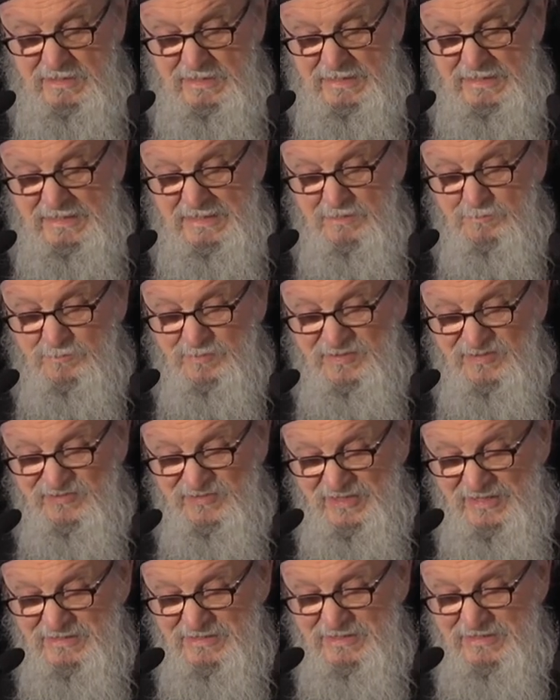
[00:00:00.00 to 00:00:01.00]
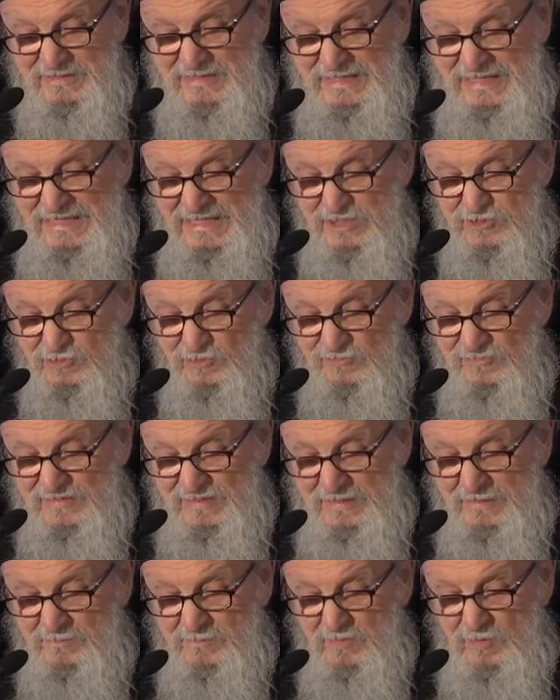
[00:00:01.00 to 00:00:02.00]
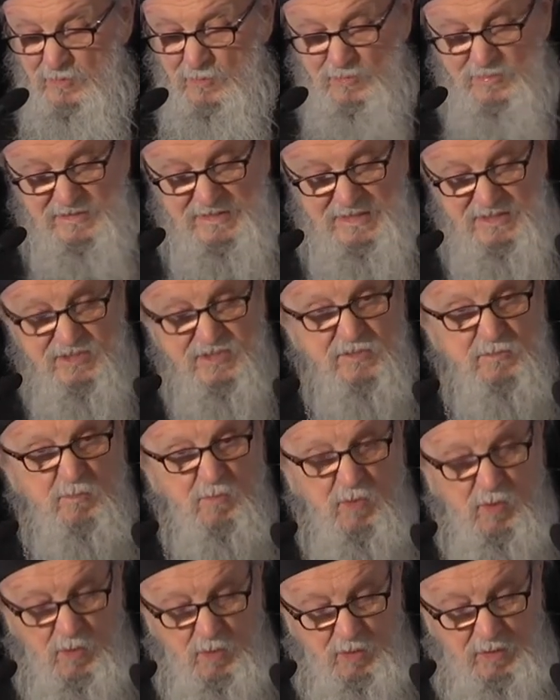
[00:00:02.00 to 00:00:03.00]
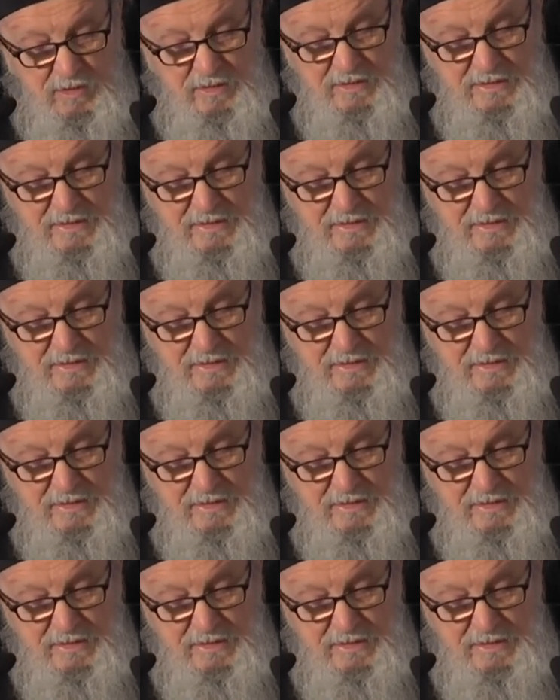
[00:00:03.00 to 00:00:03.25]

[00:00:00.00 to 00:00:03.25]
and presented each of them with a small